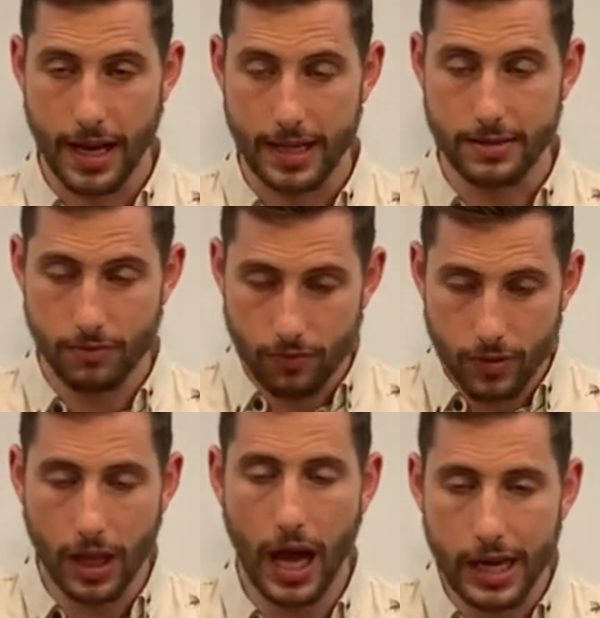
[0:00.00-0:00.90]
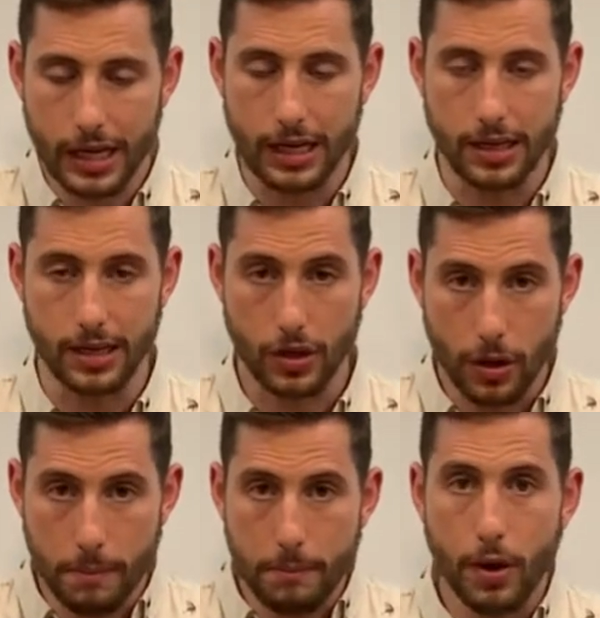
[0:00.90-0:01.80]
it's likely that
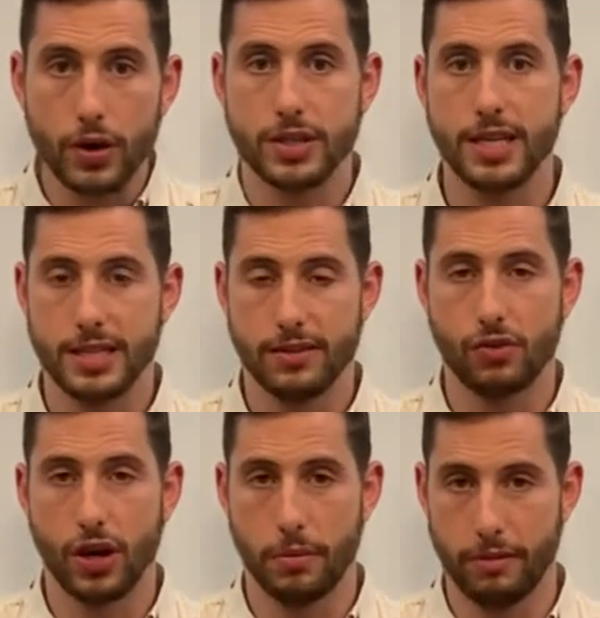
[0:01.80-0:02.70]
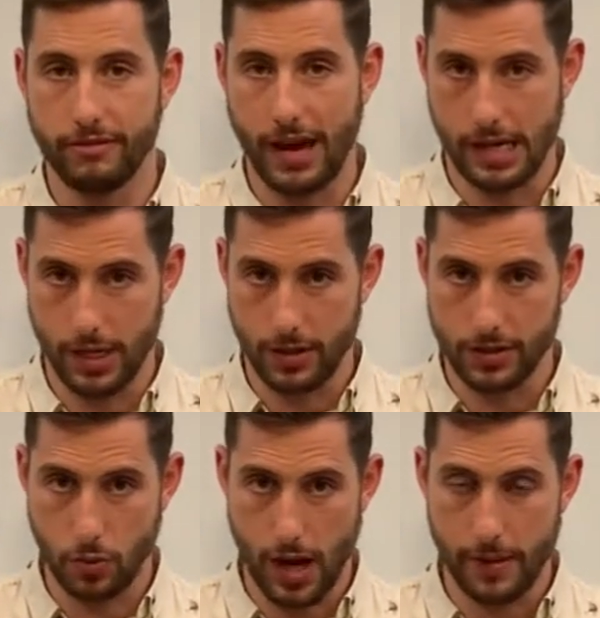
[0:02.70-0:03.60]
commodities have gone up in value
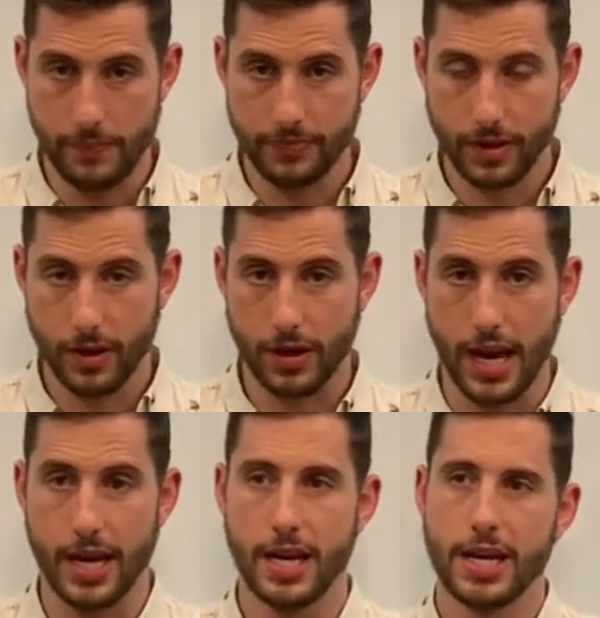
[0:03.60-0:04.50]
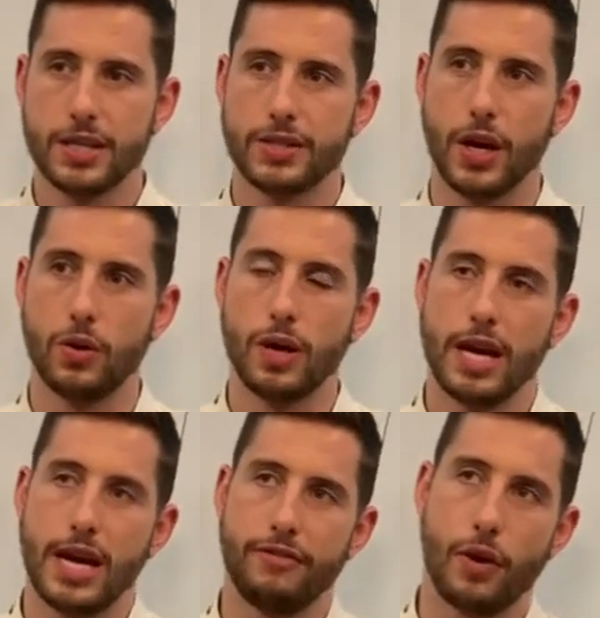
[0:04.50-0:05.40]
as well. Okay, so
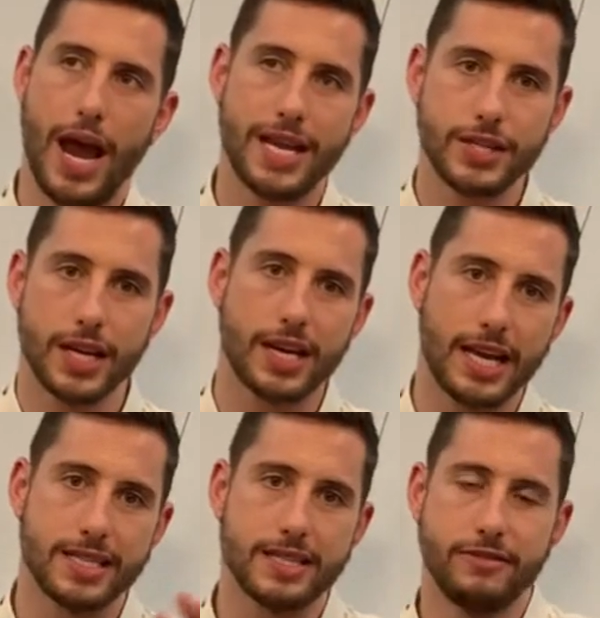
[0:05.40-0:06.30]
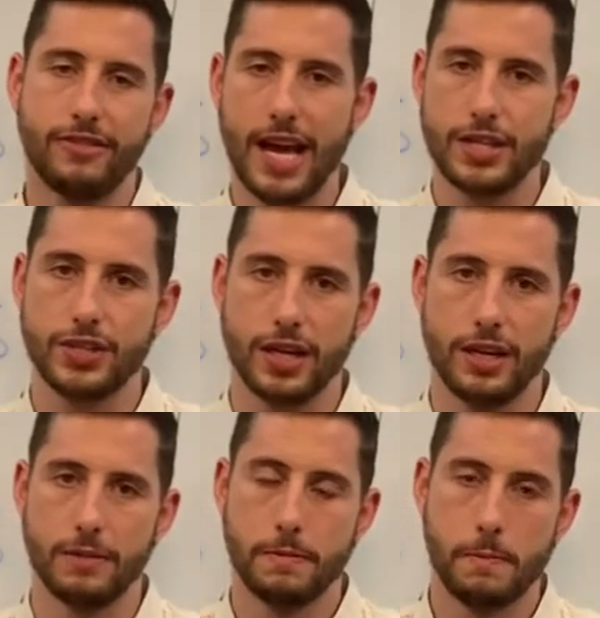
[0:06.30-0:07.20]
if you're hedging against
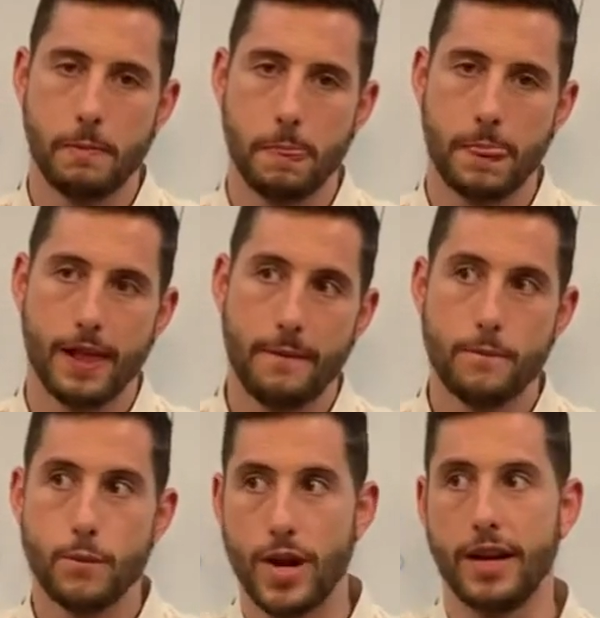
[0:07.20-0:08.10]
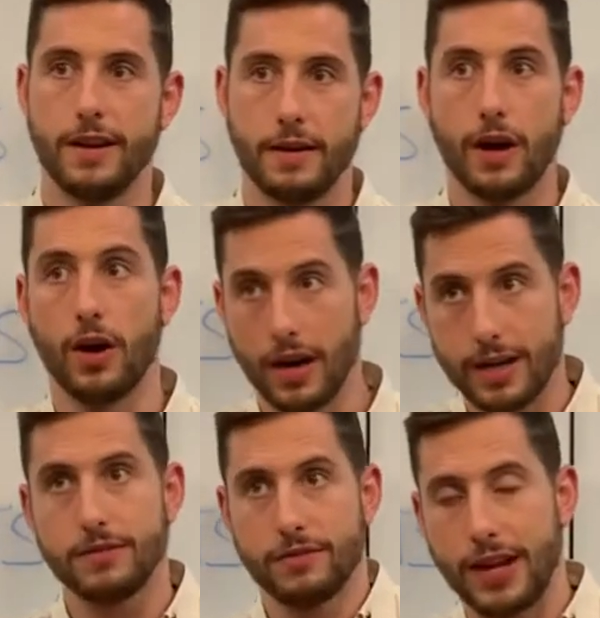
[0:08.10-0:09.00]
inflation, then
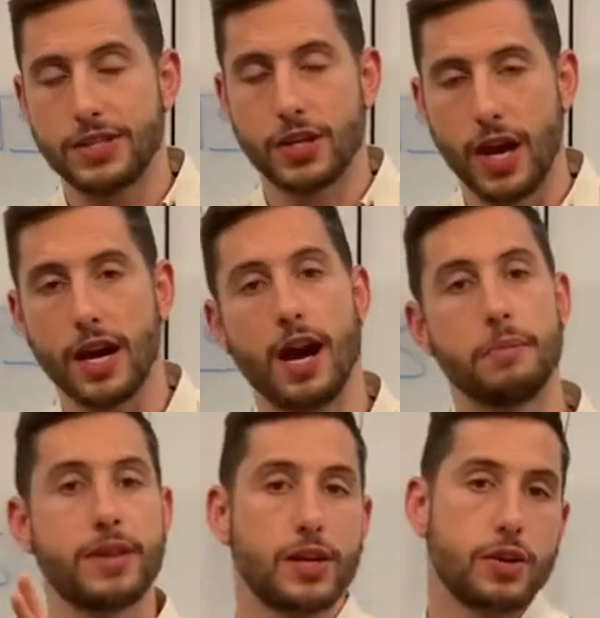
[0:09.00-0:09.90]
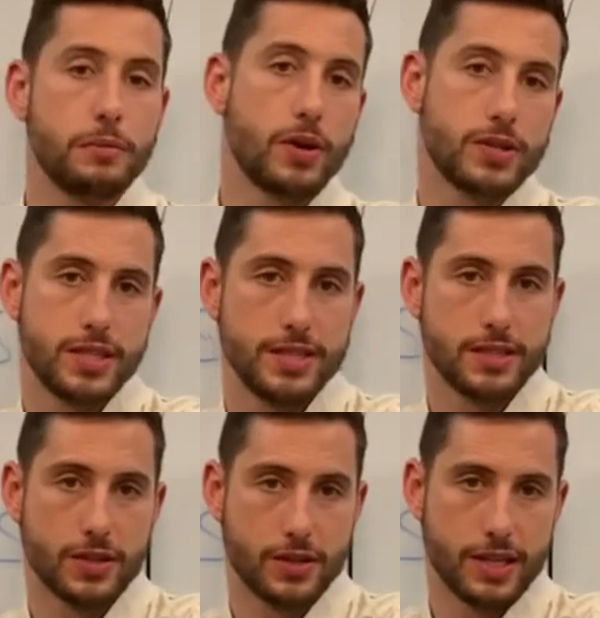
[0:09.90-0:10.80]
uh, inflation going up, then
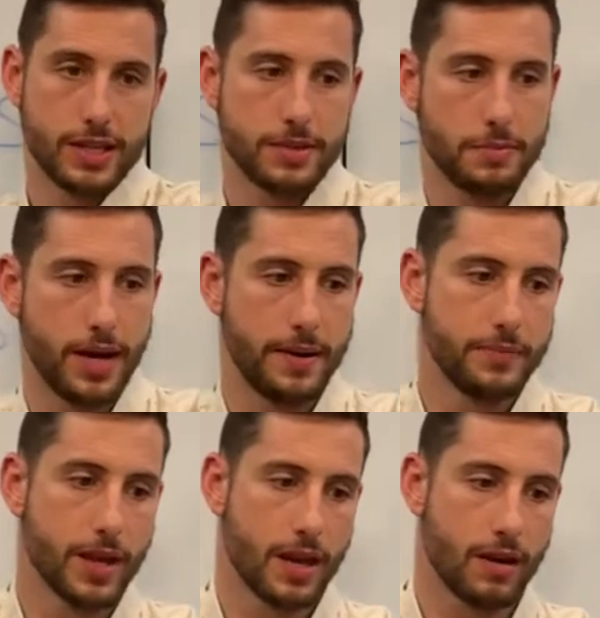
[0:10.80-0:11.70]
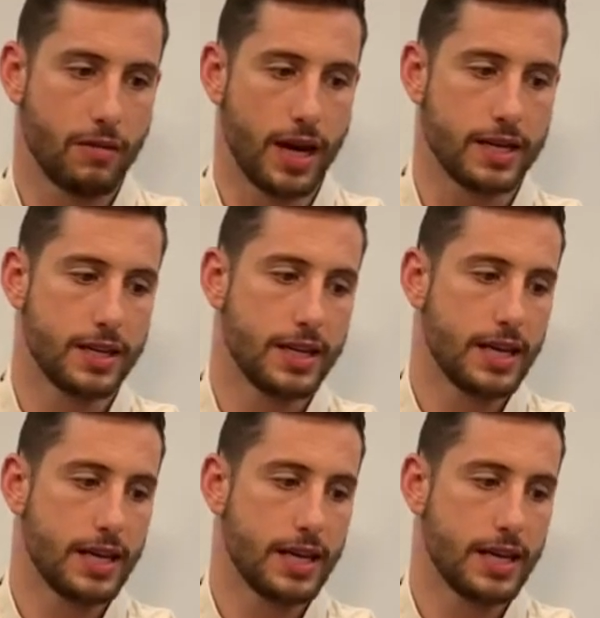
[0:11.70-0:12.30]
commodities is a good thing to buy. All right.